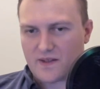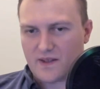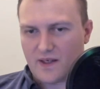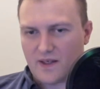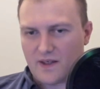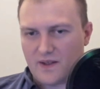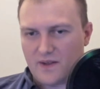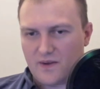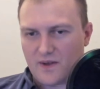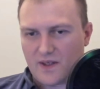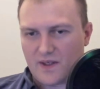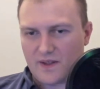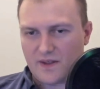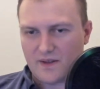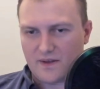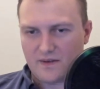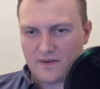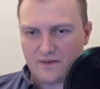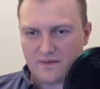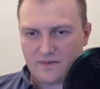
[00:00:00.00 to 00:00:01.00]
that you
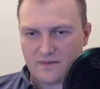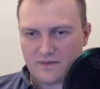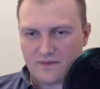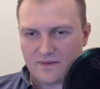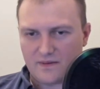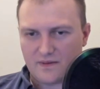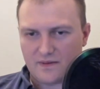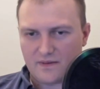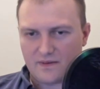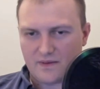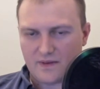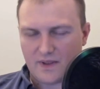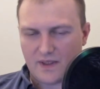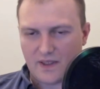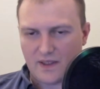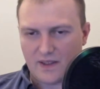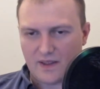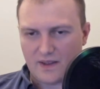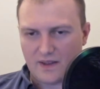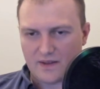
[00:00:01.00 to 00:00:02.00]
can
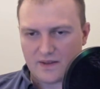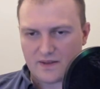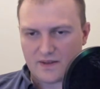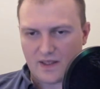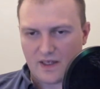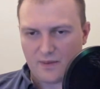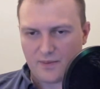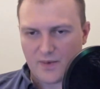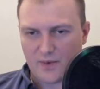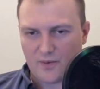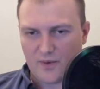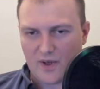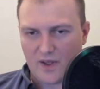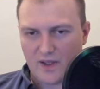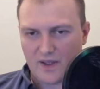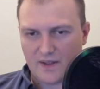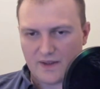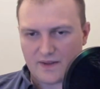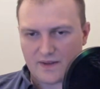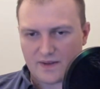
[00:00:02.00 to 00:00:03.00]
set up the
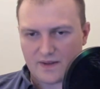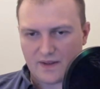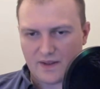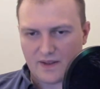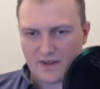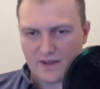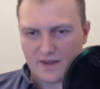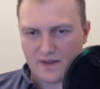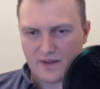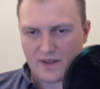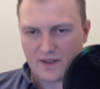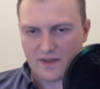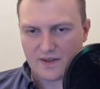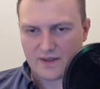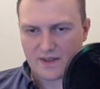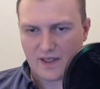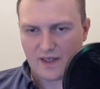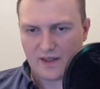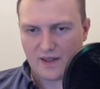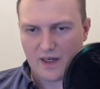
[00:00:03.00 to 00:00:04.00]
wallet. You can
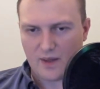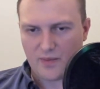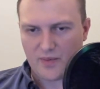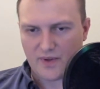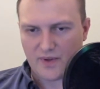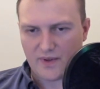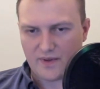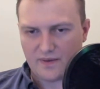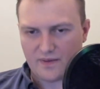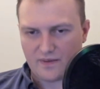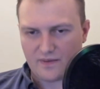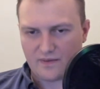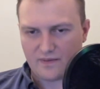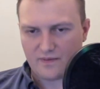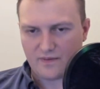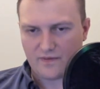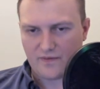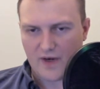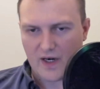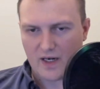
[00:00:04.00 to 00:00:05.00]
set it up on
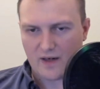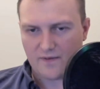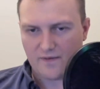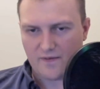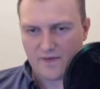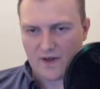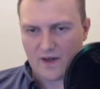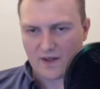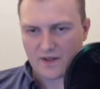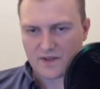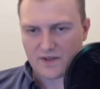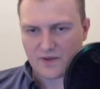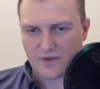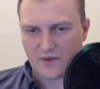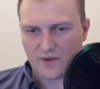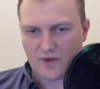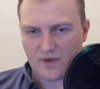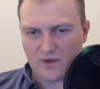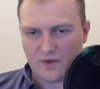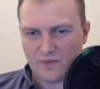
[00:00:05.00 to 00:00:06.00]
Firefox,
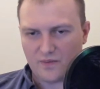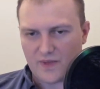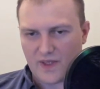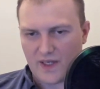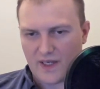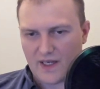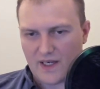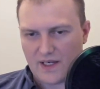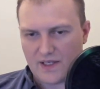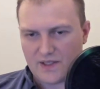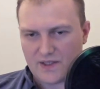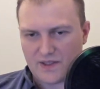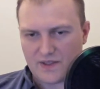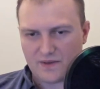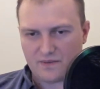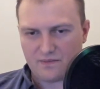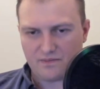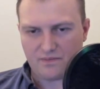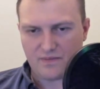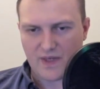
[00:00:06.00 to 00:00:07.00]
Chrome,
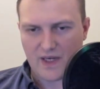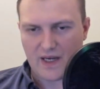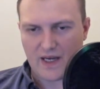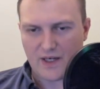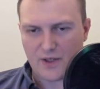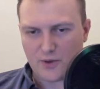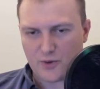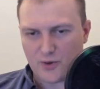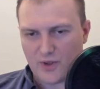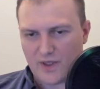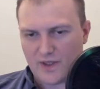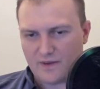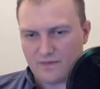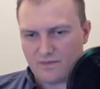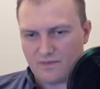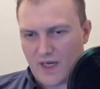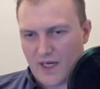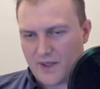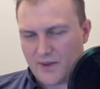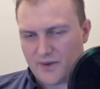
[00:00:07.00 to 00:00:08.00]
Edge, Android,
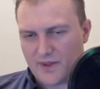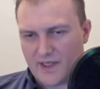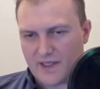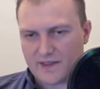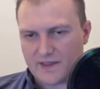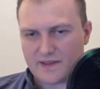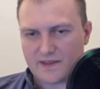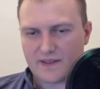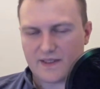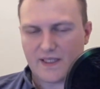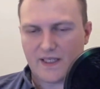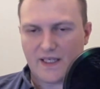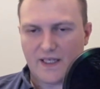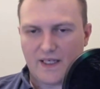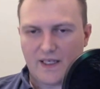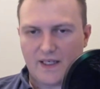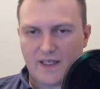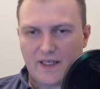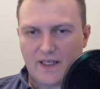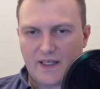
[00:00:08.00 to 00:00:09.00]
iOS.
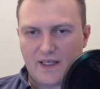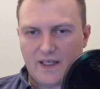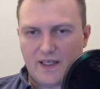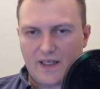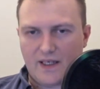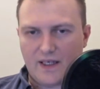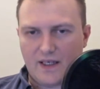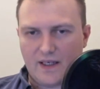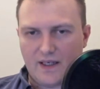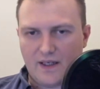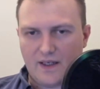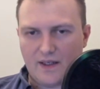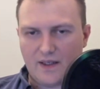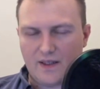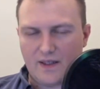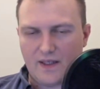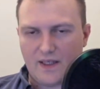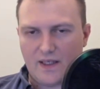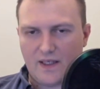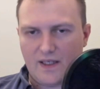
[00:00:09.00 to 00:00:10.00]

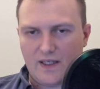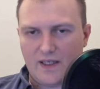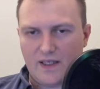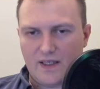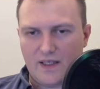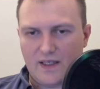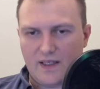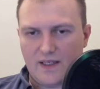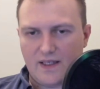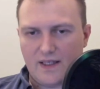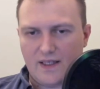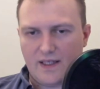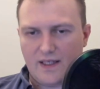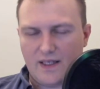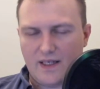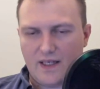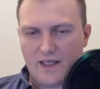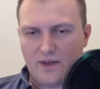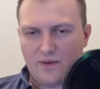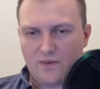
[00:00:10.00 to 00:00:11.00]
Uh,
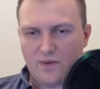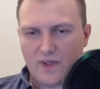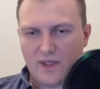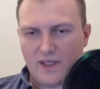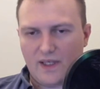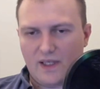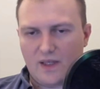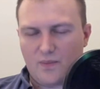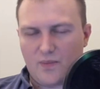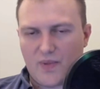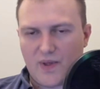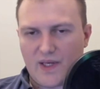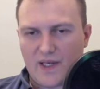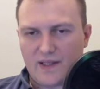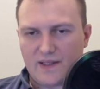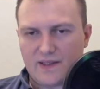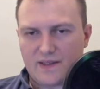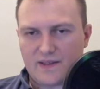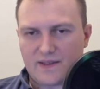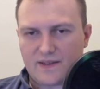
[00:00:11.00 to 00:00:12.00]
it really
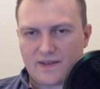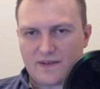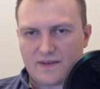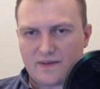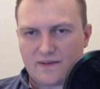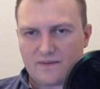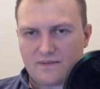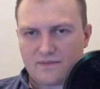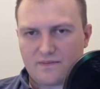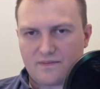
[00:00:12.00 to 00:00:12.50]
depends.